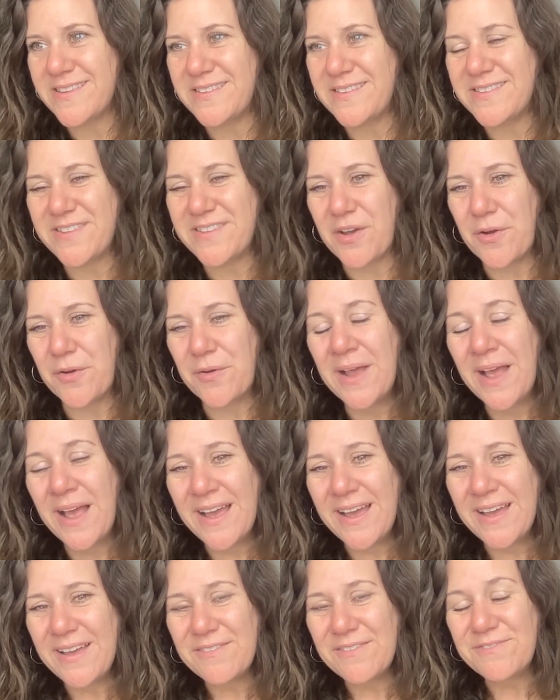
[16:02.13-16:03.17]
And so
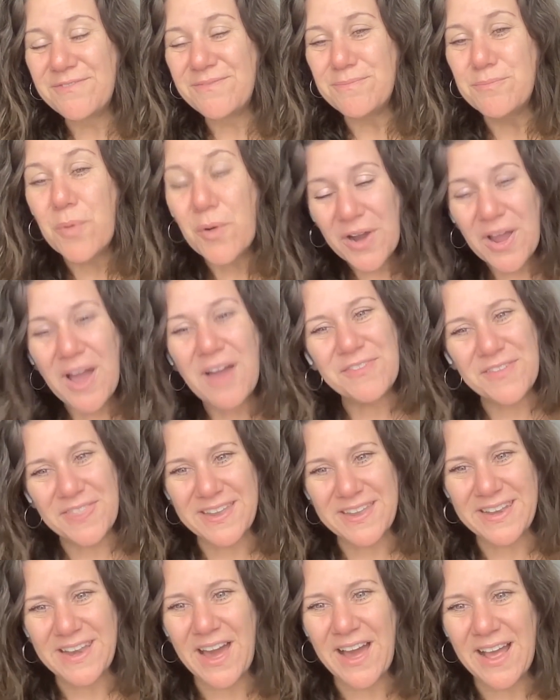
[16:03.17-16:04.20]
more often
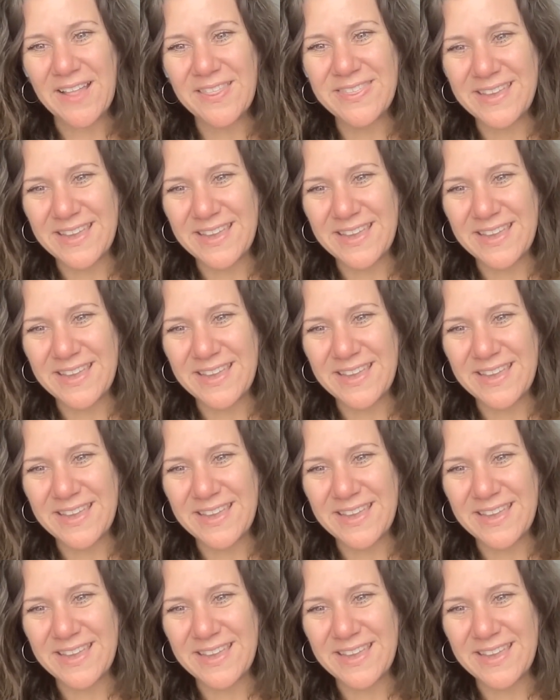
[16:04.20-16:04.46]
than not,